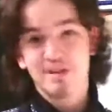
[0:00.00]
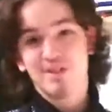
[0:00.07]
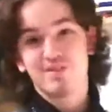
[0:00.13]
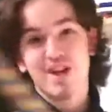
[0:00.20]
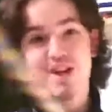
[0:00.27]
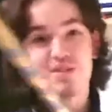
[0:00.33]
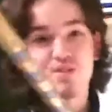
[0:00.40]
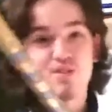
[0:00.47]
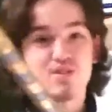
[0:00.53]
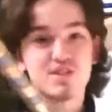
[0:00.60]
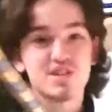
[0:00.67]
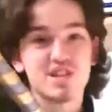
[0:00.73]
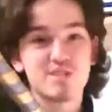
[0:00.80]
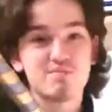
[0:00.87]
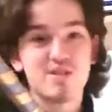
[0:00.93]
I mean, I've got an
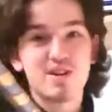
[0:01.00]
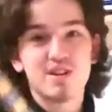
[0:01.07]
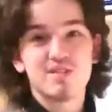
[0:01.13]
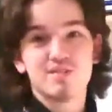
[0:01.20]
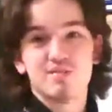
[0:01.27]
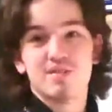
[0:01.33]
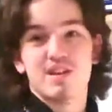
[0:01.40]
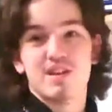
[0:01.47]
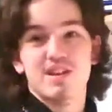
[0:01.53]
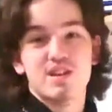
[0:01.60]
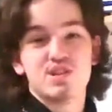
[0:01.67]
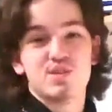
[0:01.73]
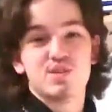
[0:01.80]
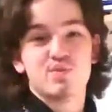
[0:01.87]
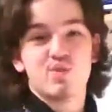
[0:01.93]
orange tip on it, an
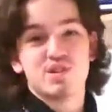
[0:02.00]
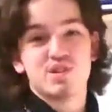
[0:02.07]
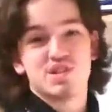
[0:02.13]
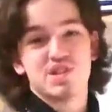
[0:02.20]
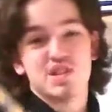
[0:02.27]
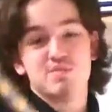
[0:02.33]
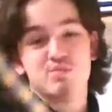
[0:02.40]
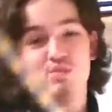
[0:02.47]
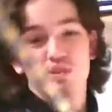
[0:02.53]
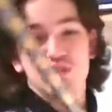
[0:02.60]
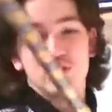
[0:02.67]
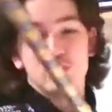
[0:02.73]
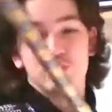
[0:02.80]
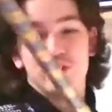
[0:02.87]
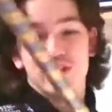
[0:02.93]
inch of orange tip, which
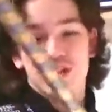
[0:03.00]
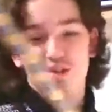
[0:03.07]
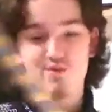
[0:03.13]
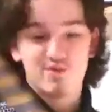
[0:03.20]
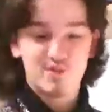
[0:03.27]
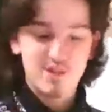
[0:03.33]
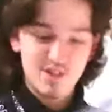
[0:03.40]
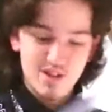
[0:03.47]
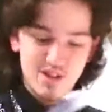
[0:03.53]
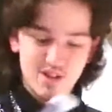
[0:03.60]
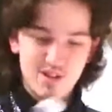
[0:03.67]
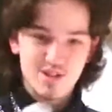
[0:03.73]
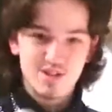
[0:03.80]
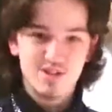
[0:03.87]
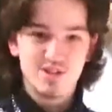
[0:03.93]
should be enough.
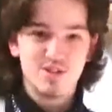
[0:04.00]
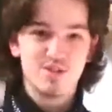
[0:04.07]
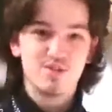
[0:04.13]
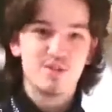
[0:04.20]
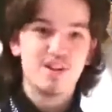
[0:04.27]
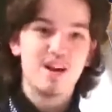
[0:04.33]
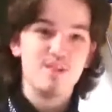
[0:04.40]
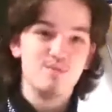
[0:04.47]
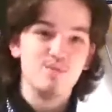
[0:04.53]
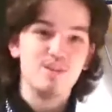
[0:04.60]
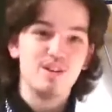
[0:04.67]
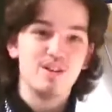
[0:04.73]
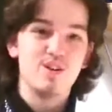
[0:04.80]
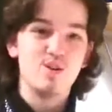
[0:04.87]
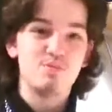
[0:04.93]
So I'm
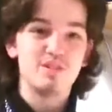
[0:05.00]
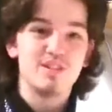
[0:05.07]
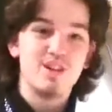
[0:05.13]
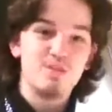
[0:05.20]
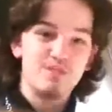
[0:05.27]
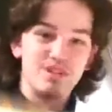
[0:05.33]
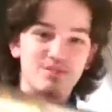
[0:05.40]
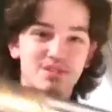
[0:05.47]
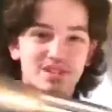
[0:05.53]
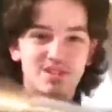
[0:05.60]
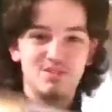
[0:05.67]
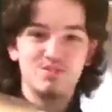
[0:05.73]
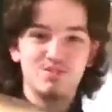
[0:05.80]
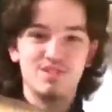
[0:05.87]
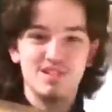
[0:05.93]
really hoping that I'll be able
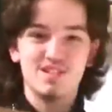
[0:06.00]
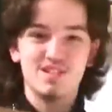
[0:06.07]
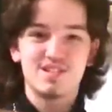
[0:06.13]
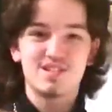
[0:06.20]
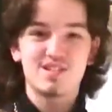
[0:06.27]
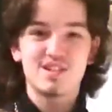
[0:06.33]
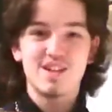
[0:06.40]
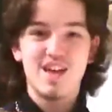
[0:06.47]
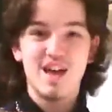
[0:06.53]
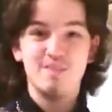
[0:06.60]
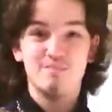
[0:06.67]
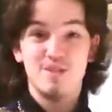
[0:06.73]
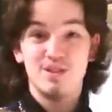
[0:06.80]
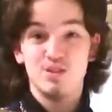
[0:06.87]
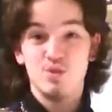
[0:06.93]
to use this
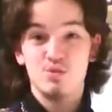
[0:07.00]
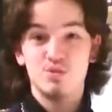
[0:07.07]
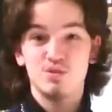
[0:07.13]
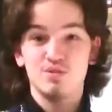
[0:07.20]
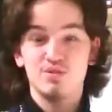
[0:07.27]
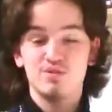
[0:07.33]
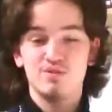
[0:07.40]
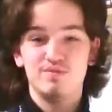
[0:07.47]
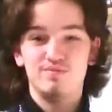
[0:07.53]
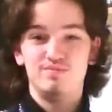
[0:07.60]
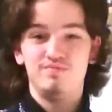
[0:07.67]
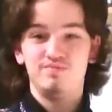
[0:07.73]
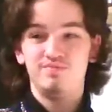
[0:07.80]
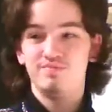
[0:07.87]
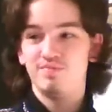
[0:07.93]
at my local
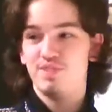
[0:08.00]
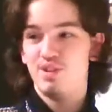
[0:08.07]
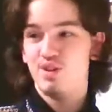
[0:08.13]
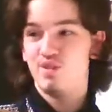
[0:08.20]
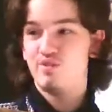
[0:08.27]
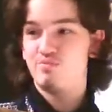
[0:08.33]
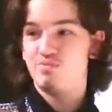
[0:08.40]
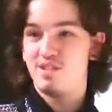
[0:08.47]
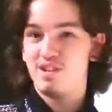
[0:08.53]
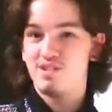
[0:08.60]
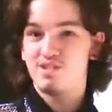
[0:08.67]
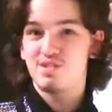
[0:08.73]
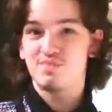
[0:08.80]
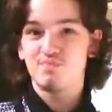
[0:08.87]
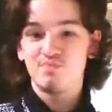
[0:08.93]
Nerf
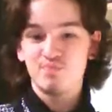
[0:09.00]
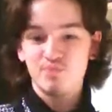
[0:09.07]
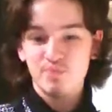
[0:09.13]
place.